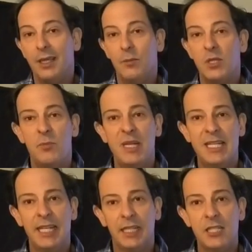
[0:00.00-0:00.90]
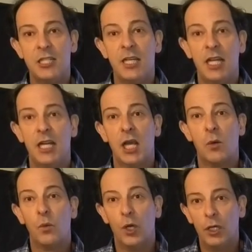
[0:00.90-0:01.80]
to be diligent in our
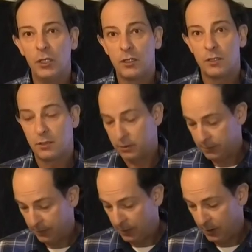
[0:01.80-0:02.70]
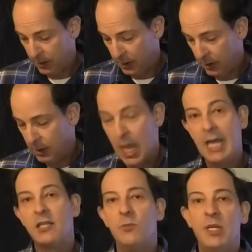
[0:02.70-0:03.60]
works,
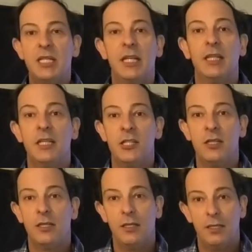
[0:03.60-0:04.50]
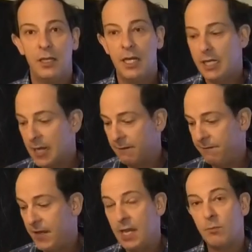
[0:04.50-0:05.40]
and to be diligent in our
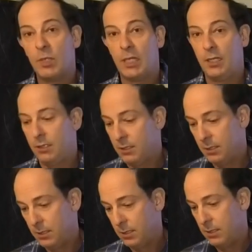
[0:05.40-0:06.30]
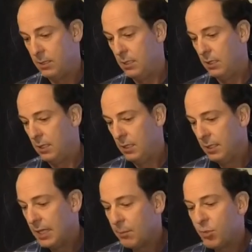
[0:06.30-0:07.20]
family.
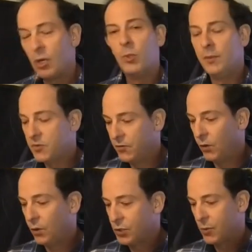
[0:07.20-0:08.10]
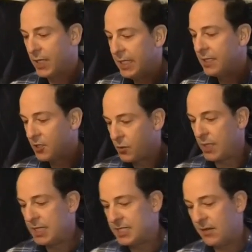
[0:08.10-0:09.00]
Now Proverbs
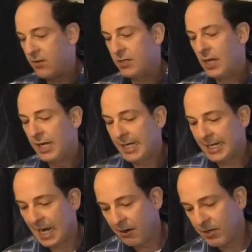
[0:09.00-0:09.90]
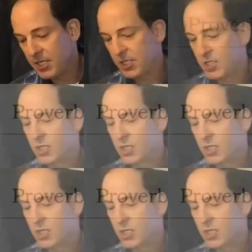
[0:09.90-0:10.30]
4:20-27 encourages to